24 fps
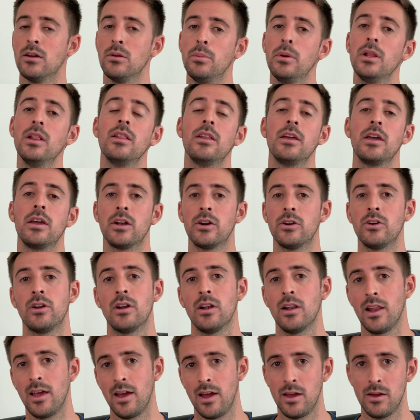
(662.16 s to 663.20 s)
bit later
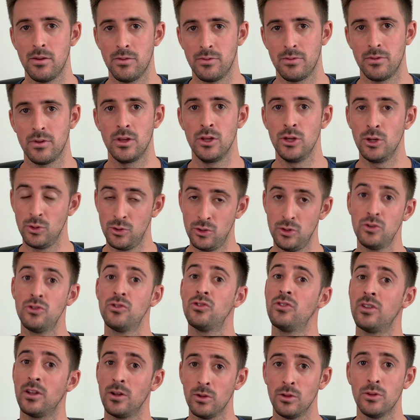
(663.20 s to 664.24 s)
in life, you should
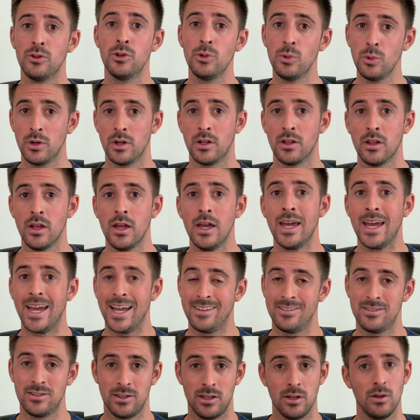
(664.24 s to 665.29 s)
still do it.
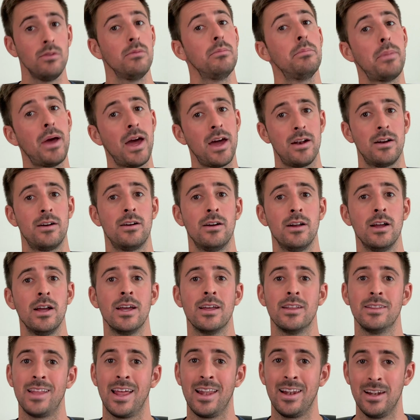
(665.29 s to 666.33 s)
It's still better
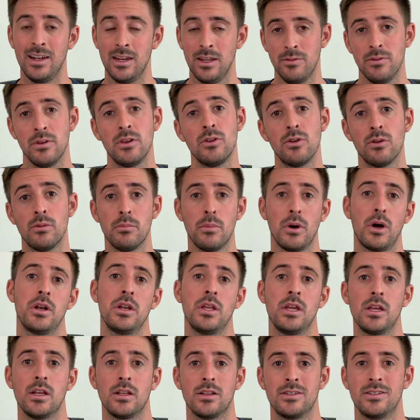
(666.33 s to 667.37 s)
than leaving your
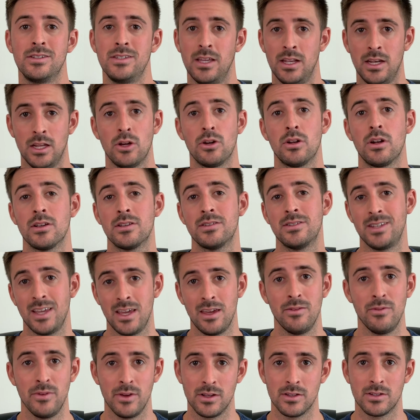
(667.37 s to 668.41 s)
money sitting on a
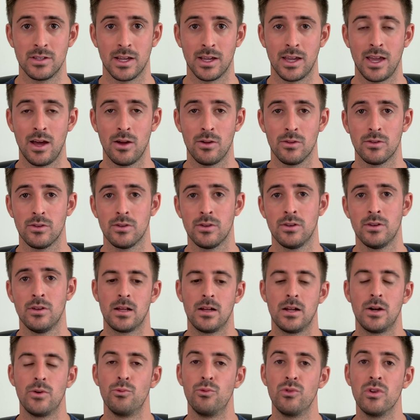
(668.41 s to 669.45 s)
savings account.
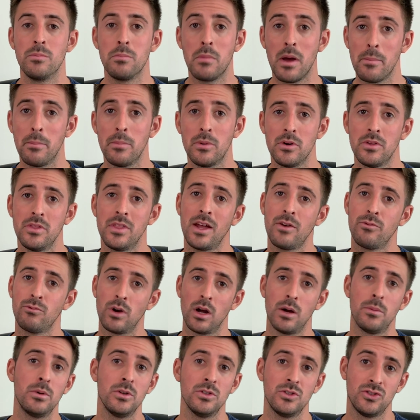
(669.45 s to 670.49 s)
Remember that
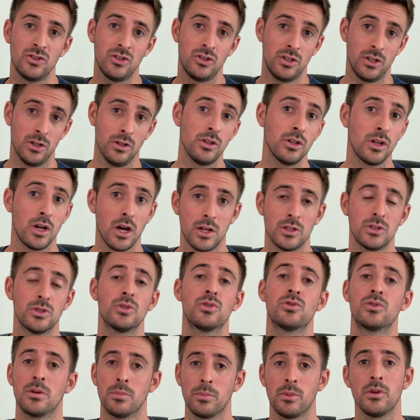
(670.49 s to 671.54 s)
Robert still got to
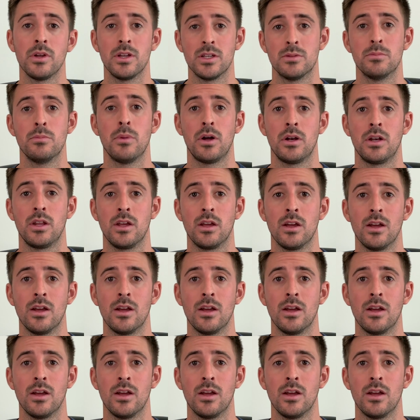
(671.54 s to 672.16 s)
triple his money.